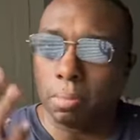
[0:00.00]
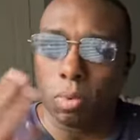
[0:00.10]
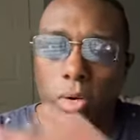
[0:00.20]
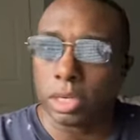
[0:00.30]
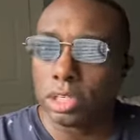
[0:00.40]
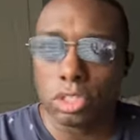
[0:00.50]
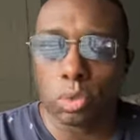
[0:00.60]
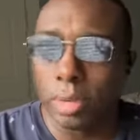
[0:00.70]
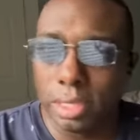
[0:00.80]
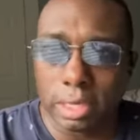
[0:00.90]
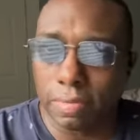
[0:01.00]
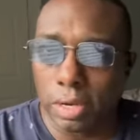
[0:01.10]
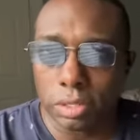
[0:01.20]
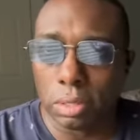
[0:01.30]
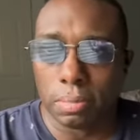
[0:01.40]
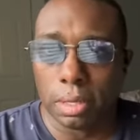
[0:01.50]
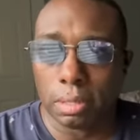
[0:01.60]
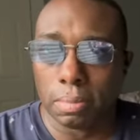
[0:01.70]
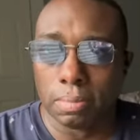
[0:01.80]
mortgage is $2,700 a month.